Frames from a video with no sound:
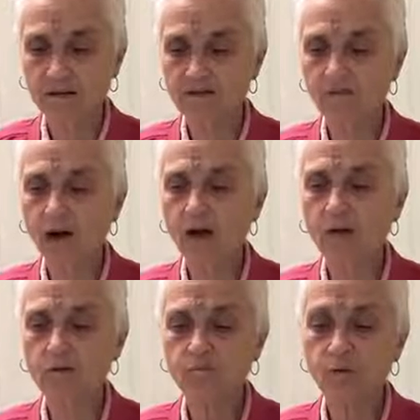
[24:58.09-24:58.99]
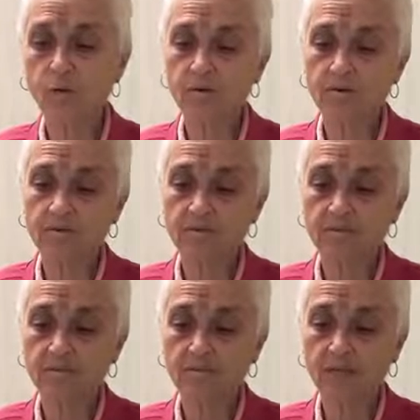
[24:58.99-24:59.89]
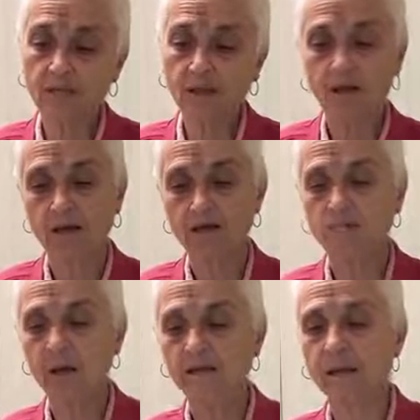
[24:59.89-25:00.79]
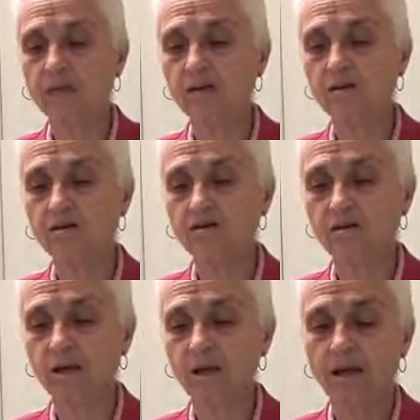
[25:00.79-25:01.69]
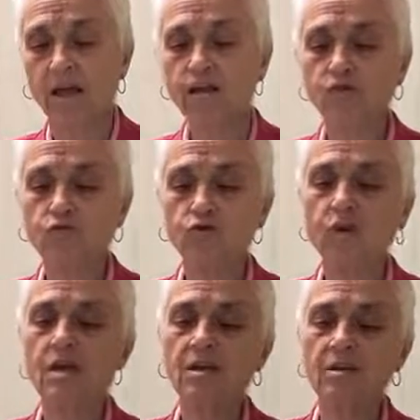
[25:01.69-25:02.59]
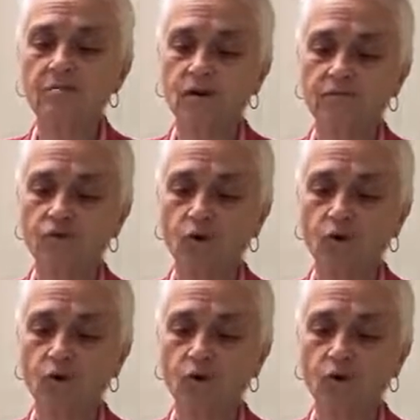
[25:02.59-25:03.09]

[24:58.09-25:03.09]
His vow was broken. He spent 10 years in a dream of